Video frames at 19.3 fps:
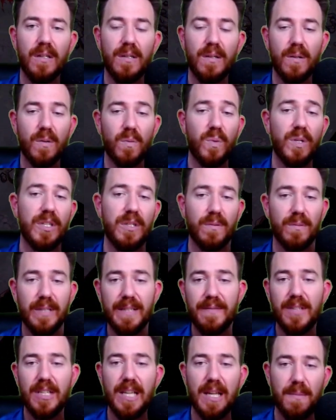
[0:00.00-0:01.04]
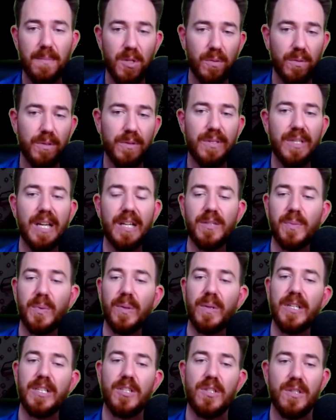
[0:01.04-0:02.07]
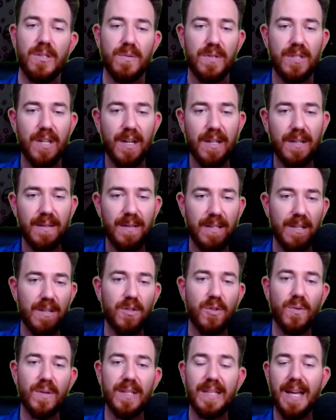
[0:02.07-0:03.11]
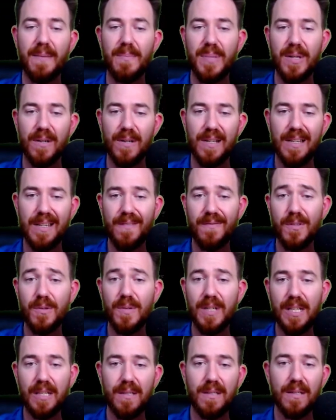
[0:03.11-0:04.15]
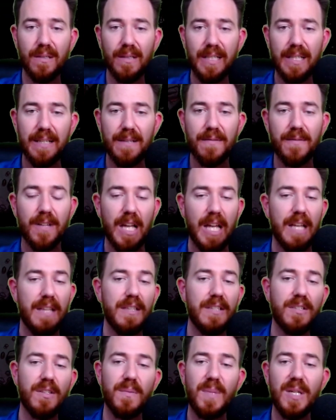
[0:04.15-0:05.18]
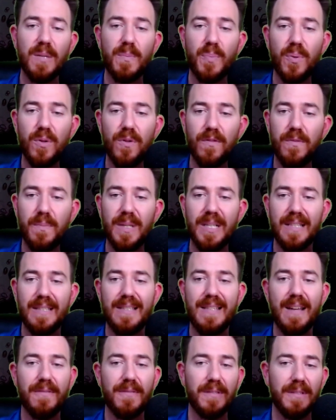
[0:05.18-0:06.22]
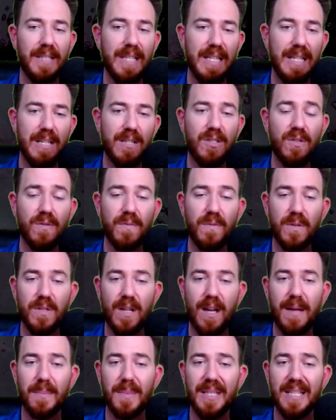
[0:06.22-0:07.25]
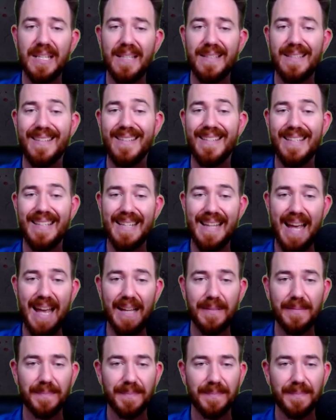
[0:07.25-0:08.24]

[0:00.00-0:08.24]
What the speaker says: the game, you lose the exploration you've done during that period if you need to leave. This could be improved, but it's definitely an issue for timeliness today.